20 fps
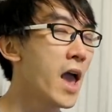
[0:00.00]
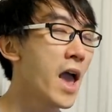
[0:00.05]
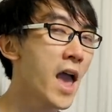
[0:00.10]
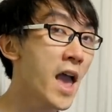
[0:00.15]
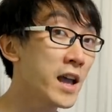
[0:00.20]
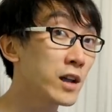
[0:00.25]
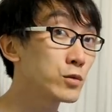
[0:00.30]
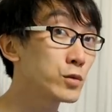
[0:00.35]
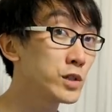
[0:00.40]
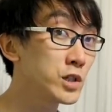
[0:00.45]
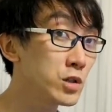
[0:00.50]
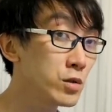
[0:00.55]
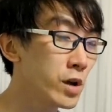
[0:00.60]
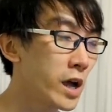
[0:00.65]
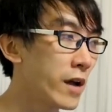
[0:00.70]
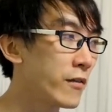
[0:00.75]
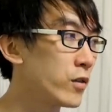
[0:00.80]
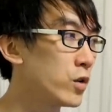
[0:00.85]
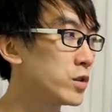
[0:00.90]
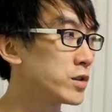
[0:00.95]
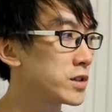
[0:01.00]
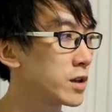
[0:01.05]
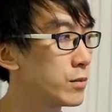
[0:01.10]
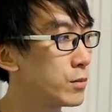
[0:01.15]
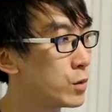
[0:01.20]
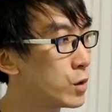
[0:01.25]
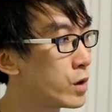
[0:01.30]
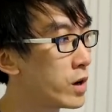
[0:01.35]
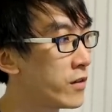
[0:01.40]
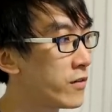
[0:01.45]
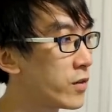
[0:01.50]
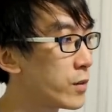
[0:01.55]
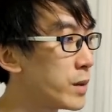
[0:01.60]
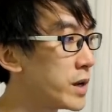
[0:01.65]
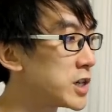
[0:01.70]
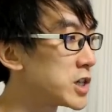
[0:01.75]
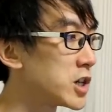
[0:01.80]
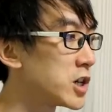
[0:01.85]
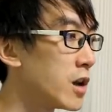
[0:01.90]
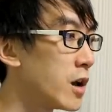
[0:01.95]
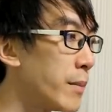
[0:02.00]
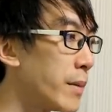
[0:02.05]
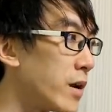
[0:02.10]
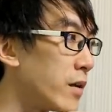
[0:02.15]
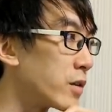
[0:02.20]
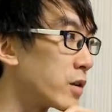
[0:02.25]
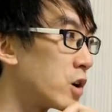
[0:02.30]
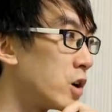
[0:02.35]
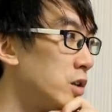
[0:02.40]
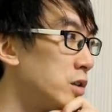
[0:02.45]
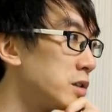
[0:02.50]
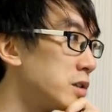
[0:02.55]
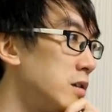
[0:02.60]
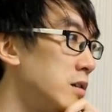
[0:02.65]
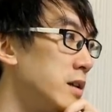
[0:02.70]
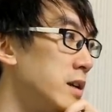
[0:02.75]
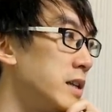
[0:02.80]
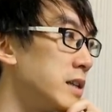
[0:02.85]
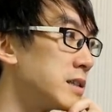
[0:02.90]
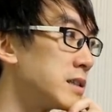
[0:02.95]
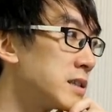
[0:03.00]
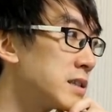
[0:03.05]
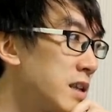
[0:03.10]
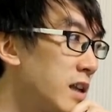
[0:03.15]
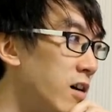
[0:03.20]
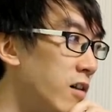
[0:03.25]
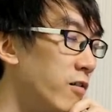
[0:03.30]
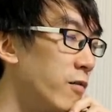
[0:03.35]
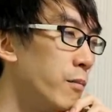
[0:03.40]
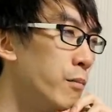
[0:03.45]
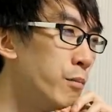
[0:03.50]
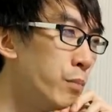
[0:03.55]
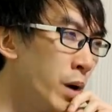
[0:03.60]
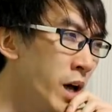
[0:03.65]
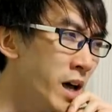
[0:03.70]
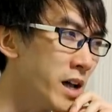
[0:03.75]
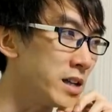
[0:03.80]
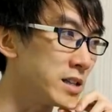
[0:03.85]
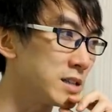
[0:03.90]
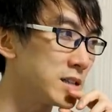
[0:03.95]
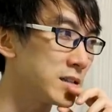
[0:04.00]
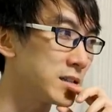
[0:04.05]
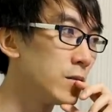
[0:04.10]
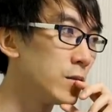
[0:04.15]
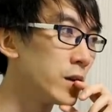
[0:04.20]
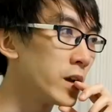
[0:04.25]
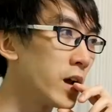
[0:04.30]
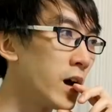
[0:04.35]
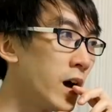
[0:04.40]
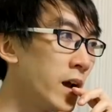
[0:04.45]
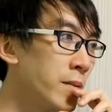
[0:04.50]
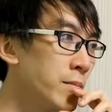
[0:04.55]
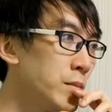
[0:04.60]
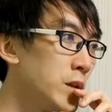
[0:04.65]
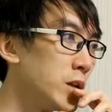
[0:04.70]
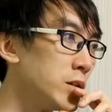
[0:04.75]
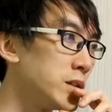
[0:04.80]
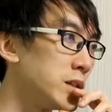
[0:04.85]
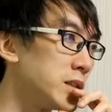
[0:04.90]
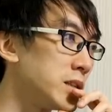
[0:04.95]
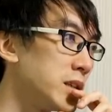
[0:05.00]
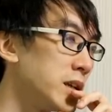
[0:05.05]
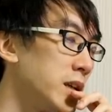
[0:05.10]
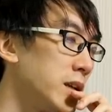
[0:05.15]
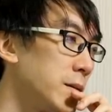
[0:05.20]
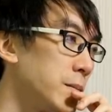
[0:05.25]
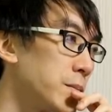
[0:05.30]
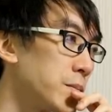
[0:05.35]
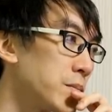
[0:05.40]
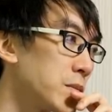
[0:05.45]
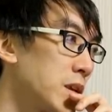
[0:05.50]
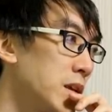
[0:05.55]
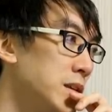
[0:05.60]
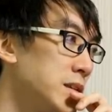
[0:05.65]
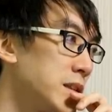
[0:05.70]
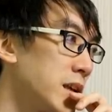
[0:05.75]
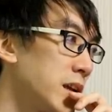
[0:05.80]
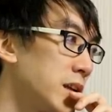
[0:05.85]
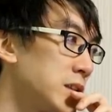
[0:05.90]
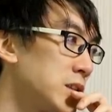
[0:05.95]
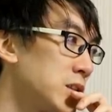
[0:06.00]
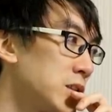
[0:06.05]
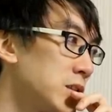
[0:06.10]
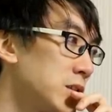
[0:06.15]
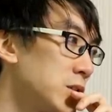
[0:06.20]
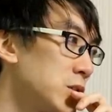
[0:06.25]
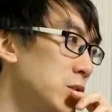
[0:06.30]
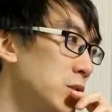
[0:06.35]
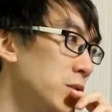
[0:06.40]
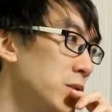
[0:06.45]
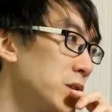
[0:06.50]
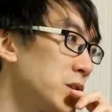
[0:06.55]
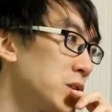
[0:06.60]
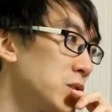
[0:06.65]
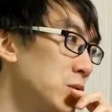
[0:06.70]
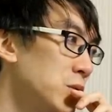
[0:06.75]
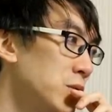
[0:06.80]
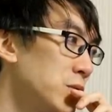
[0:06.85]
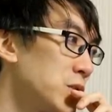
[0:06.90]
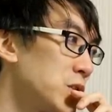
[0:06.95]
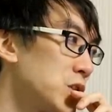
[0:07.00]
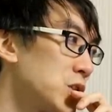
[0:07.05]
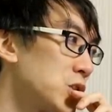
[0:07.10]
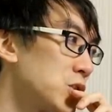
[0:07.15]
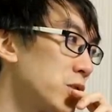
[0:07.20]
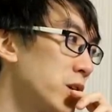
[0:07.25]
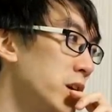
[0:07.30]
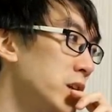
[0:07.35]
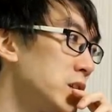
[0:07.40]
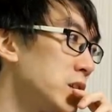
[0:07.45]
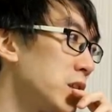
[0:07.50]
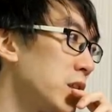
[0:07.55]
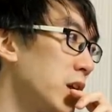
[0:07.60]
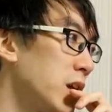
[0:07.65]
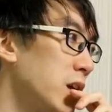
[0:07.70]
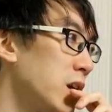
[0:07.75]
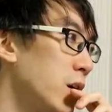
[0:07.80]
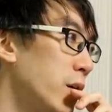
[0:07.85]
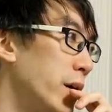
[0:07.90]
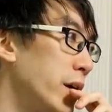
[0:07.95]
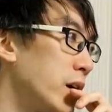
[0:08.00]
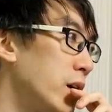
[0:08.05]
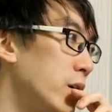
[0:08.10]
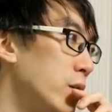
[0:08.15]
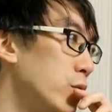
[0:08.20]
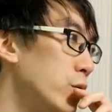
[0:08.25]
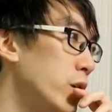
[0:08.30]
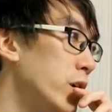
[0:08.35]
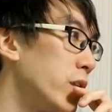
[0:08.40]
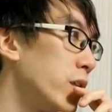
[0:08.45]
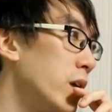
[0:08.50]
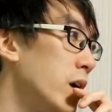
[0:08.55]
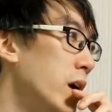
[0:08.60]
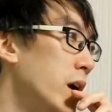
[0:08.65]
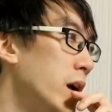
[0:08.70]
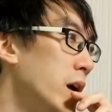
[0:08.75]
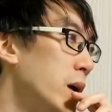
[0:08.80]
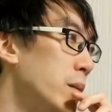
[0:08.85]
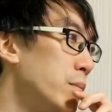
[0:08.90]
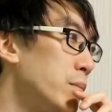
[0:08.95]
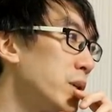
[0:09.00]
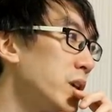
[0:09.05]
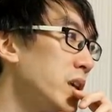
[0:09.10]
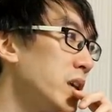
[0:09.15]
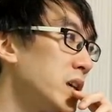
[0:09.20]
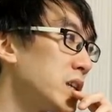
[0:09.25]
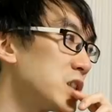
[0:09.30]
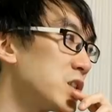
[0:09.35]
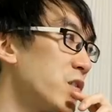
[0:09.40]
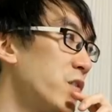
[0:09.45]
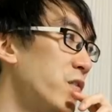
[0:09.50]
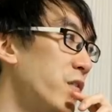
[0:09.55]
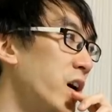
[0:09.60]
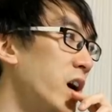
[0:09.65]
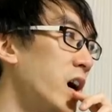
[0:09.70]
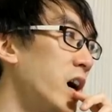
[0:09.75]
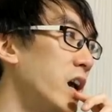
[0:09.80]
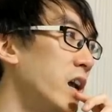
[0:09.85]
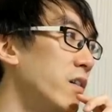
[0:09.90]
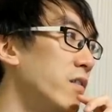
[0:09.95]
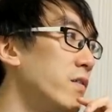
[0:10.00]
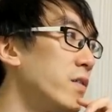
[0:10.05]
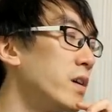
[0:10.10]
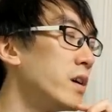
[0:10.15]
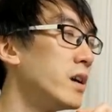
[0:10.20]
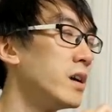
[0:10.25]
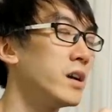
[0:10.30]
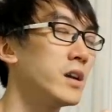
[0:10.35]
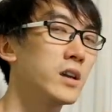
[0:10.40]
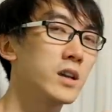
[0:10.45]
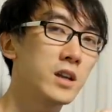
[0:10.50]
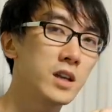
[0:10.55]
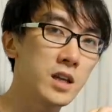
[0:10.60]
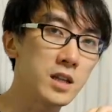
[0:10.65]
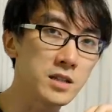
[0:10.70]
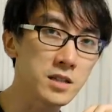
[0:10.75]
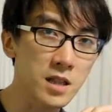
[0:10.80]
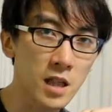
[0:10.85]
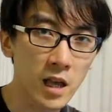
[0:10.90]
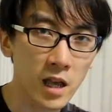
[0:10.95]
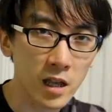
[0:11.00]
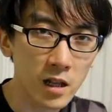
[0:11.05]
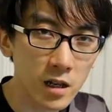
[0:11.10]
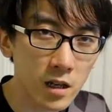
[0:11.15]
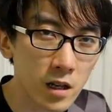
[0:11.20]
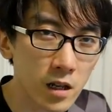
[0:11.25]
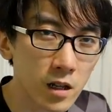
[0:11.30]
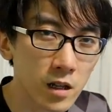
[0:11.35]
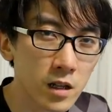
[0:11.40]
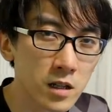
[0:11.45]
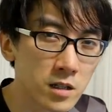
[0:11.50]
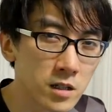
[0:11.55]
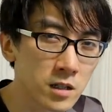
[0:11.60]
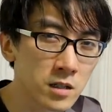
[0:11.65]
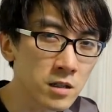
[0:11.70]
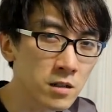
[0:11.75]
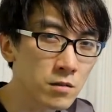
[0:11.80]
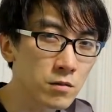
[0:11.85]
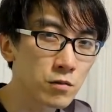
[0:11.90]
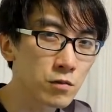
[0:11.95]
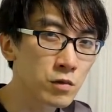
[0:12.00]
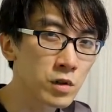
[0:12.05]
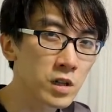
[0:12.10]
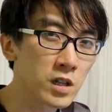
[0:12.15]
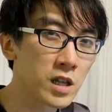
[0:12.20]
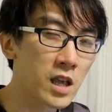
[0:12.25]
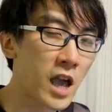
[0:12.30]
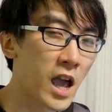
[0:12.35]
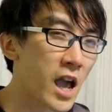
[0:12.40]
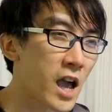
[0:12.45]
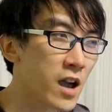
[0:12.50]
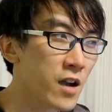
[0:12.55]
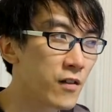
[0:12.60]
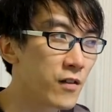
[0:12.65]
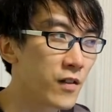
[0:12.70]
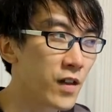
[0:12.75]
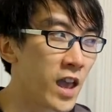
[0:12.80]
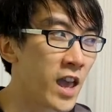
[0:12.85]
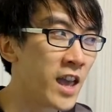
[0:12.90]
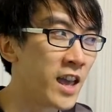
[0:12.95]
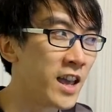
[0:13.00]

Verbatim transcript: And we do have also more information about the console itself. But what I'm noticing is that a sort of the sort of strange thing going on with PS5 is that it doesn't really have